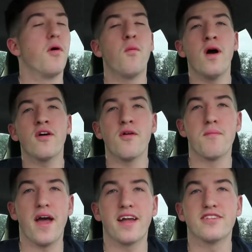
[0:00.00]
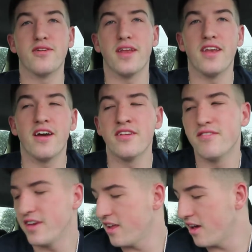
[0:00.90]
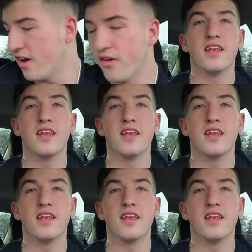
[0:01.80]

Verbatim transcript: But welcome back to another video.